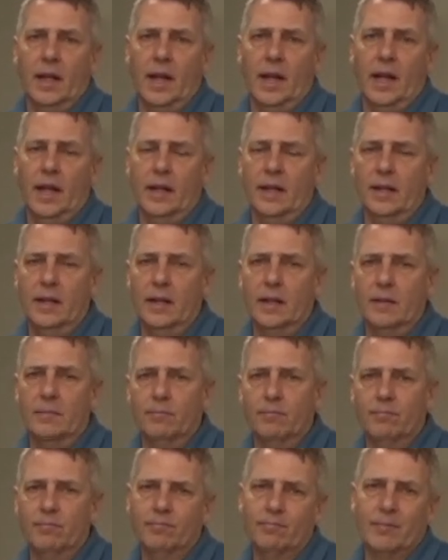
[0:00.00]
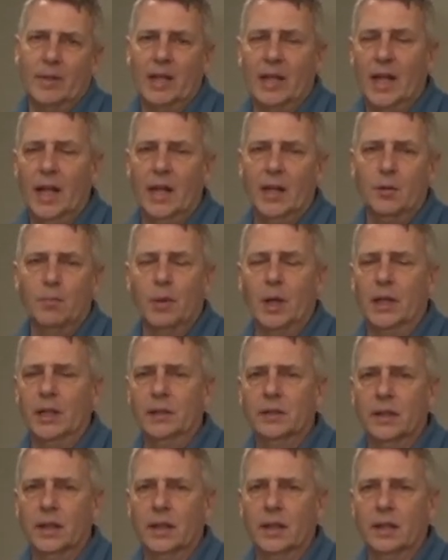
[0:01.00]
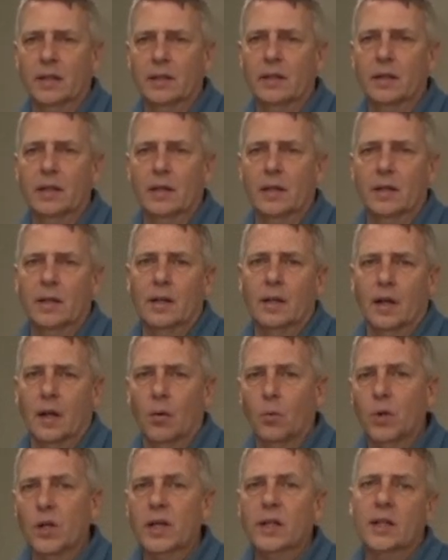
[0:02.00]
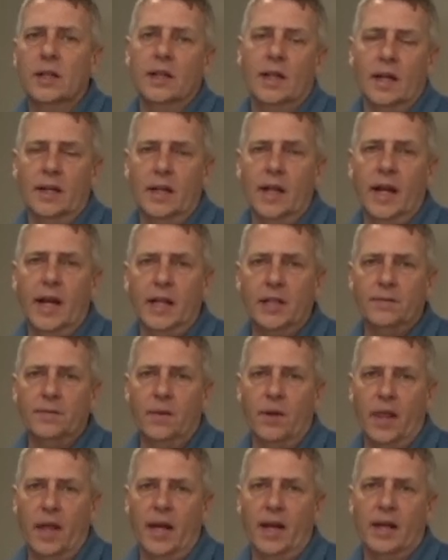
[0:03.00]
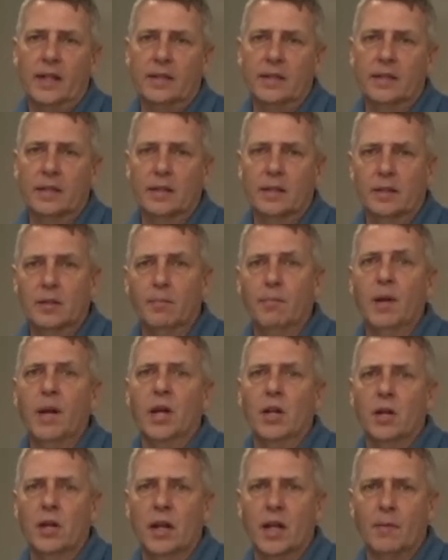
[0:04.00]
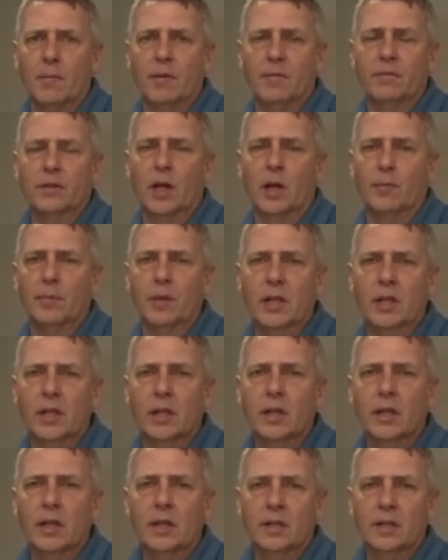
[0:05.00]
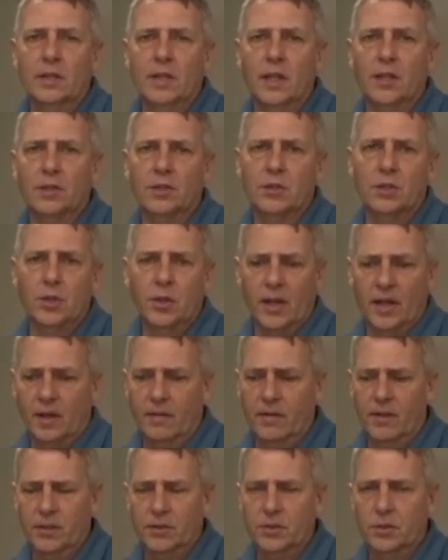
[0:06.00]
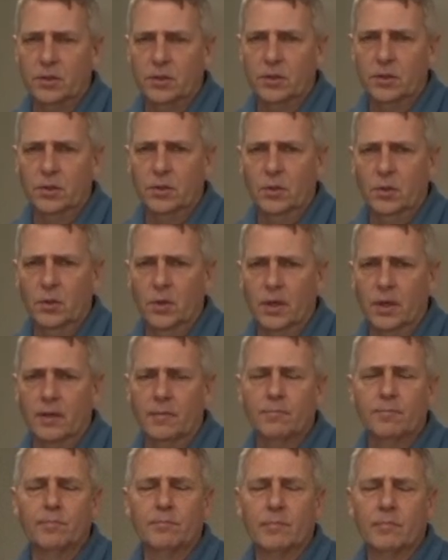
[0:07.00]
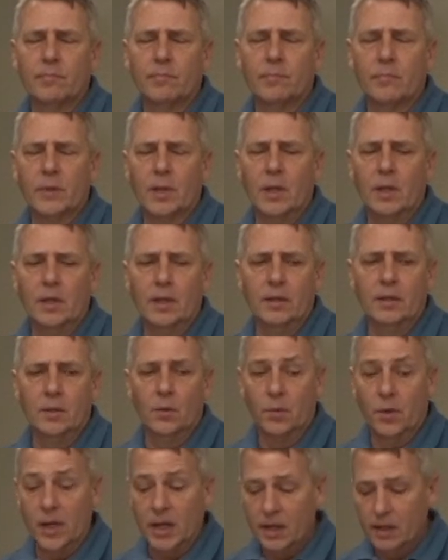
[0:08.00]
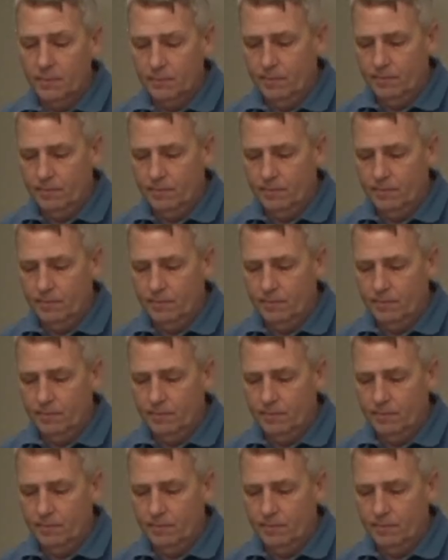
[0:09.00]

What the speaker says: And again, you're probably looking a week to 10 days for that, depending on how many floppy disks you have us to read.